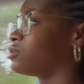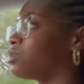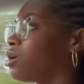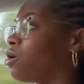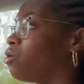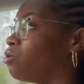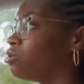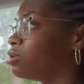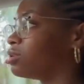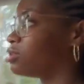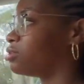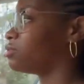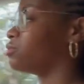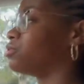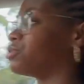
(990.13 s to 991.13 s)
coal
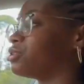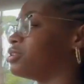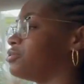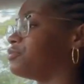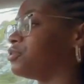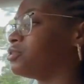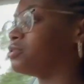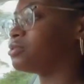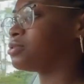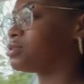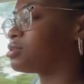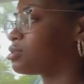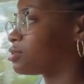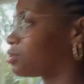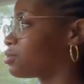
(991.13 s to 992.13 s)
and all those fuels.
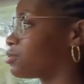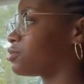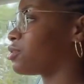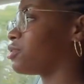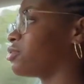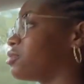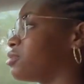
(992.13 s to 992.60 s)
So